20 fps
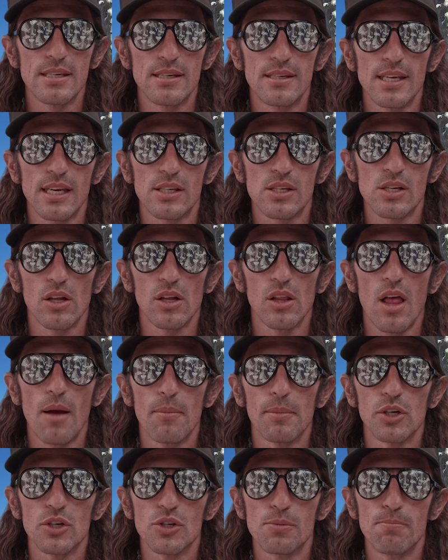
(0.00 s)
is 6
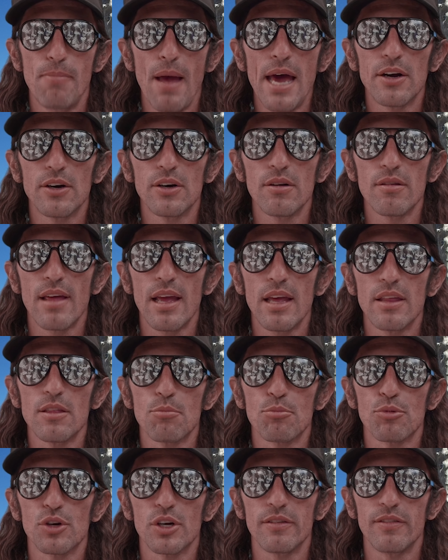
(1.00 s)
kilometers better than the
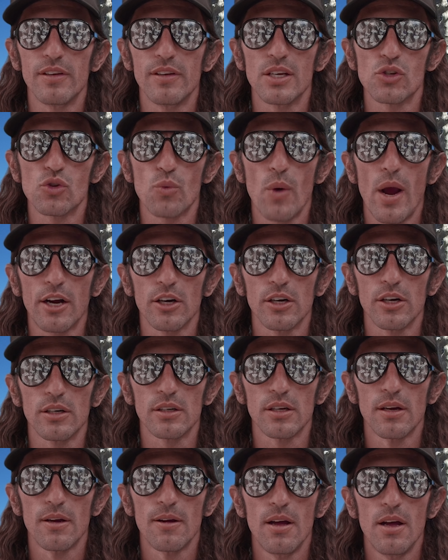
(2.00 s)
previous record.
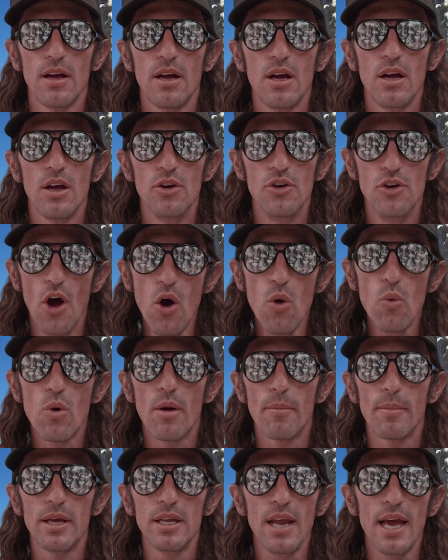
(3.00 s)
No
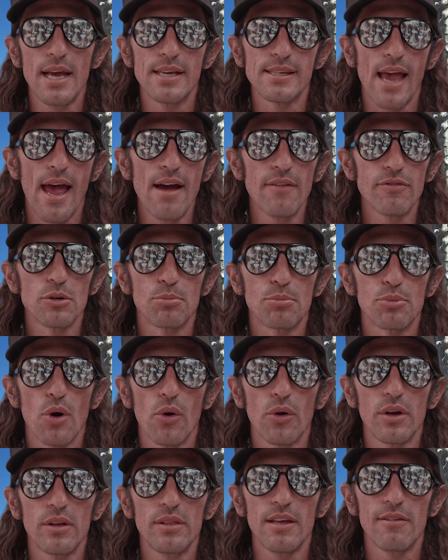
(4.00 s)
woman has ever
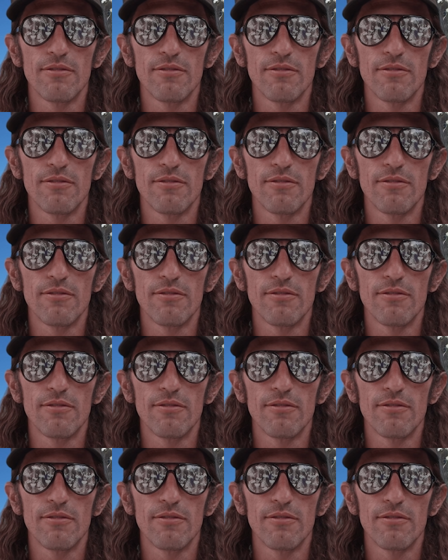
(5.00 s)
broken the